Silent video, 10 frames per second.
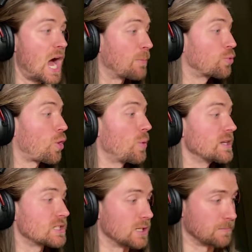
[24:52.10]
I'm growing
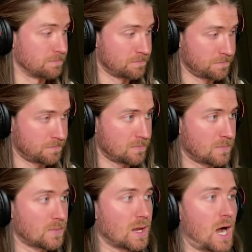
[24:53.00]
some.
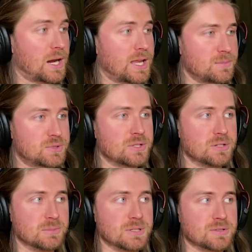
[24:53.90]
I'll get them to you,
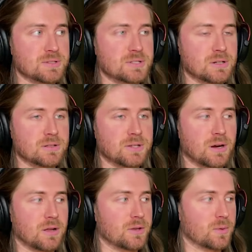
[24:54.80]
Demetrius. They're
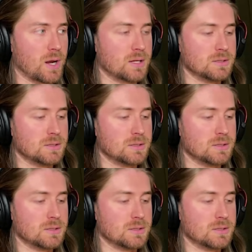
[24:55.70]
on their way.